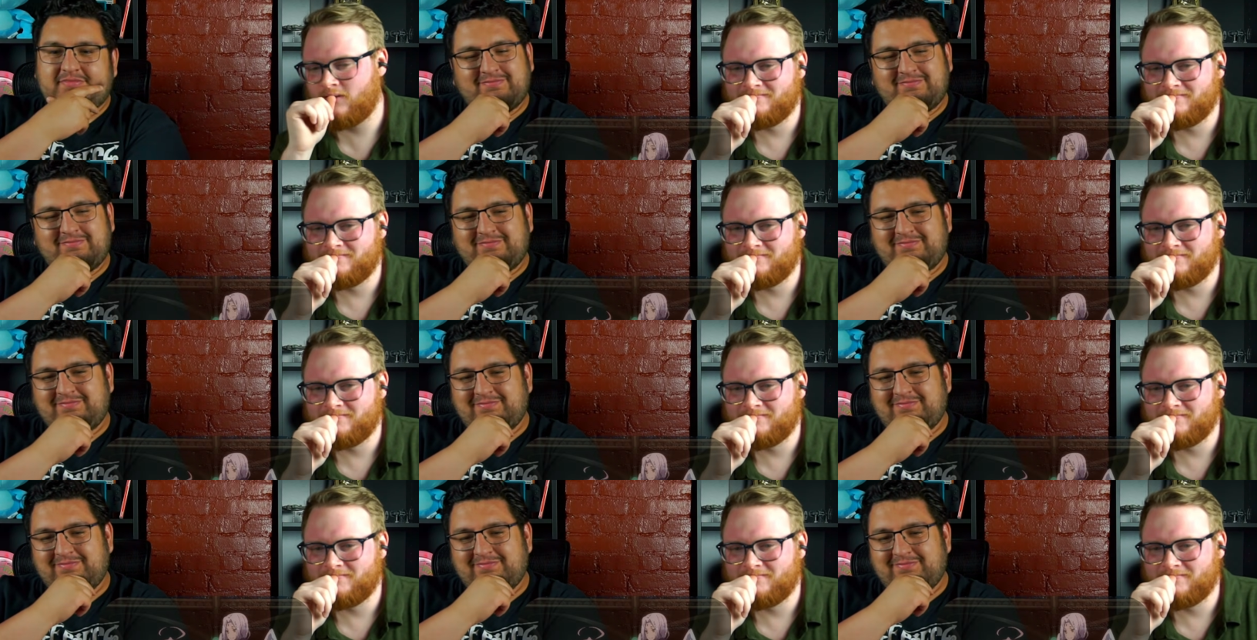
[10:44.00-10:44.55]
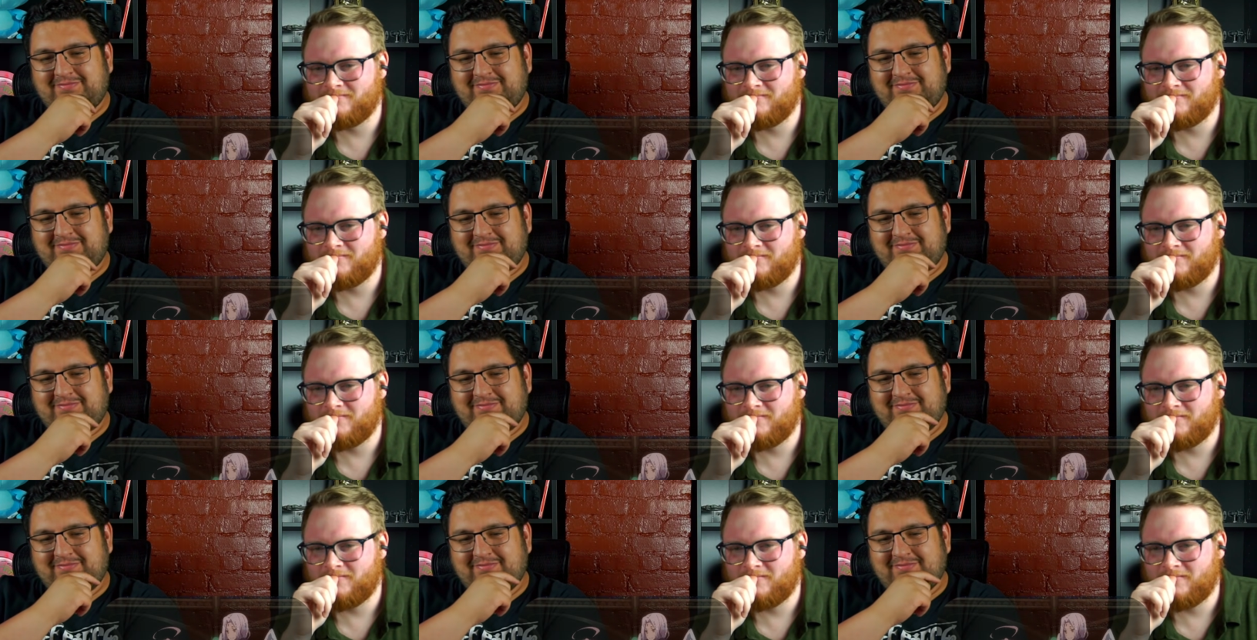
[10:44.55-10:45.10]

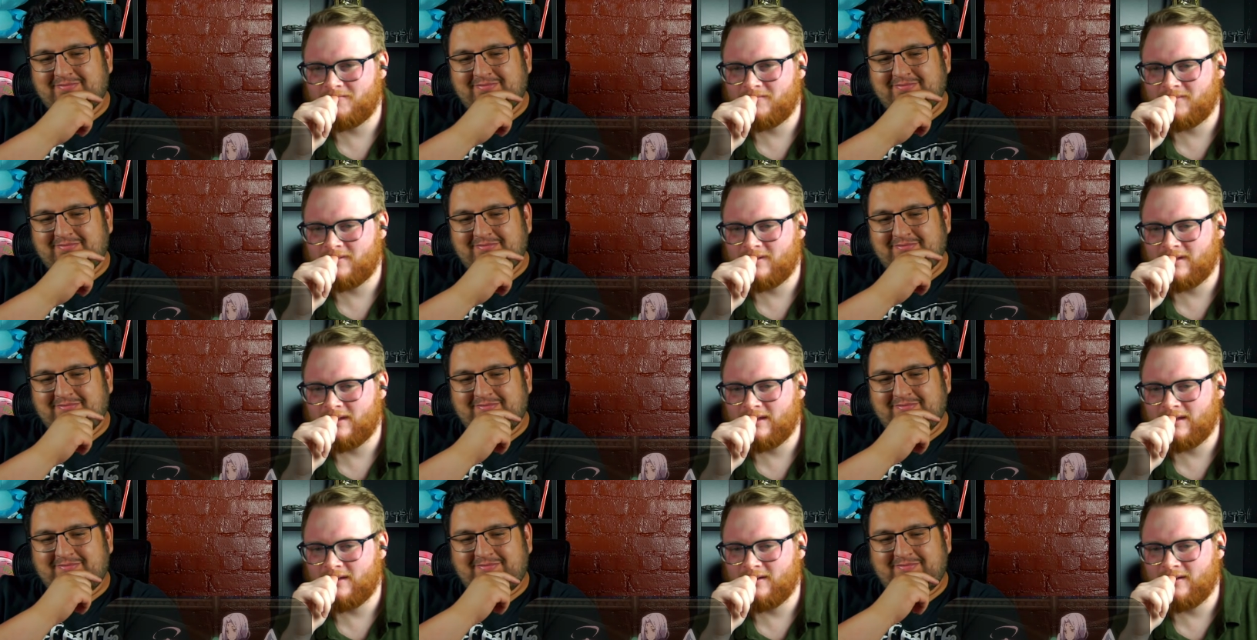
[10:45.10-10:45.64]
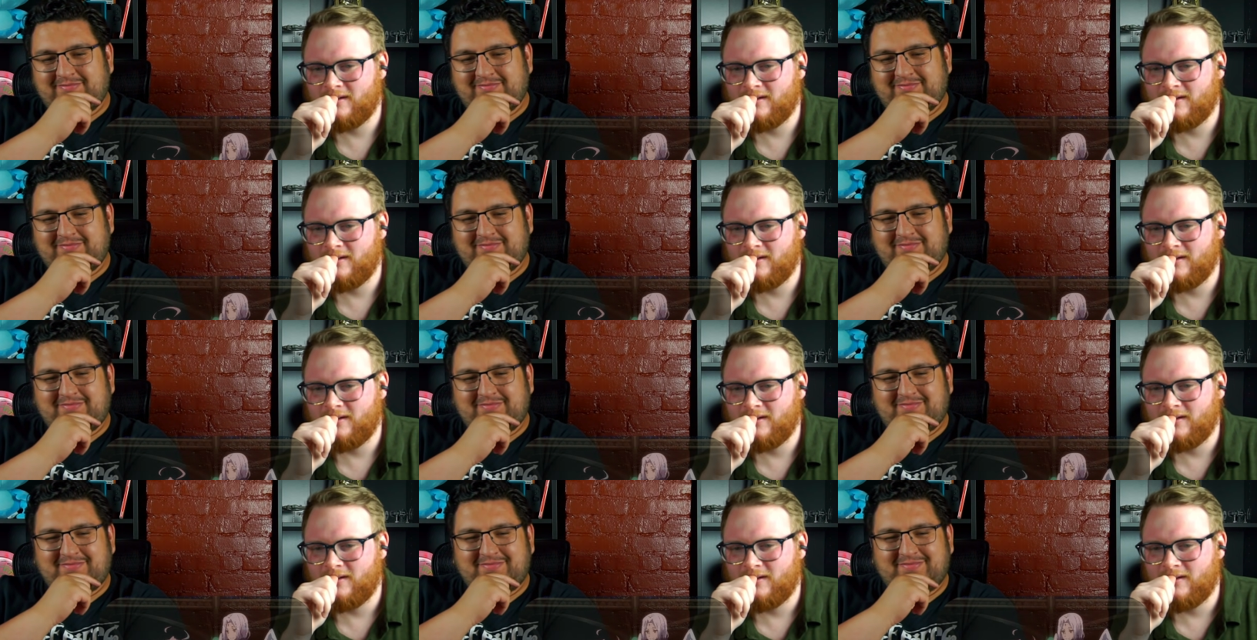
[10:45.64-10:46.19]

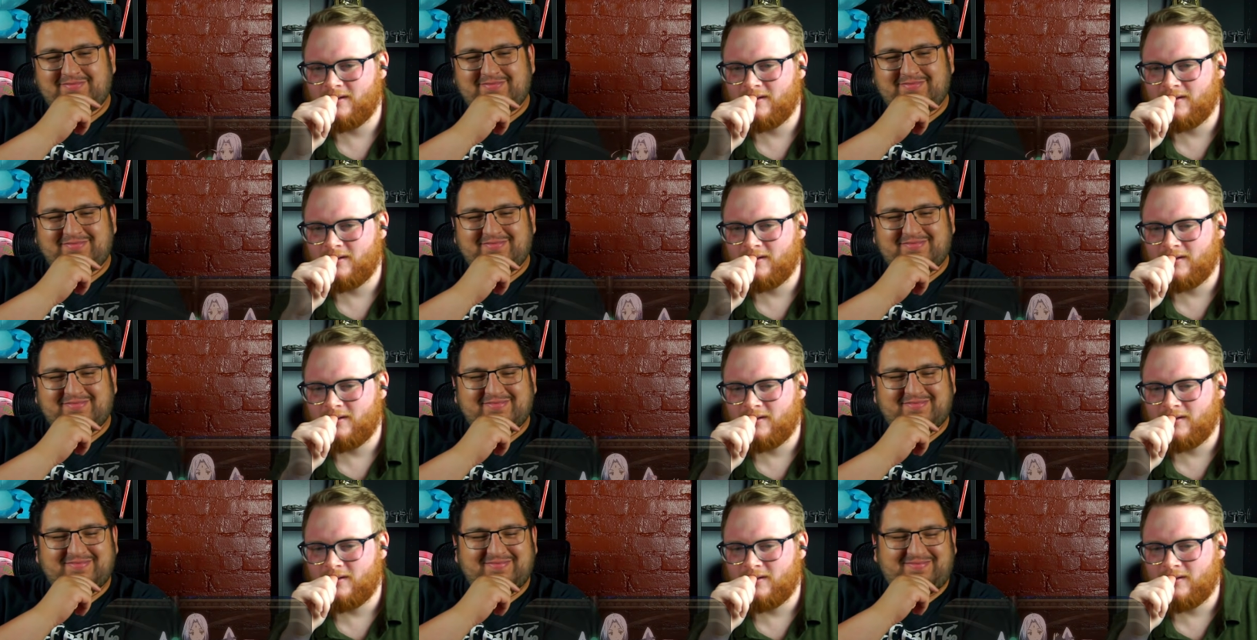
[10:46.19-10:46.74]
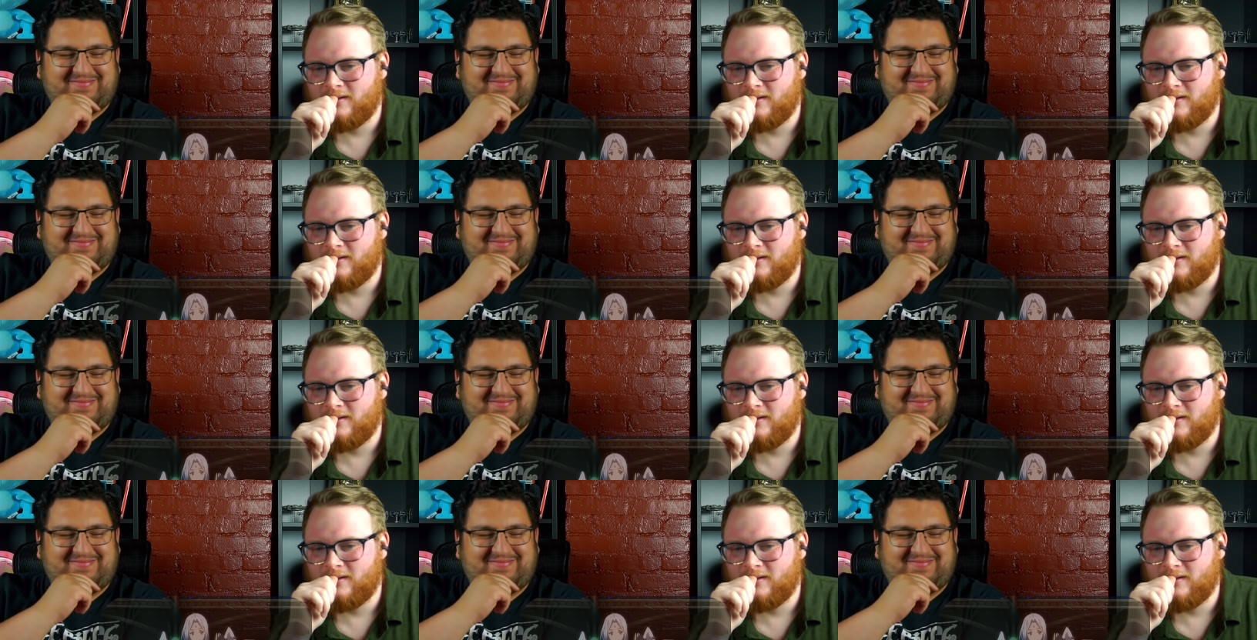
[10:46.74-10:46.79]
(silence)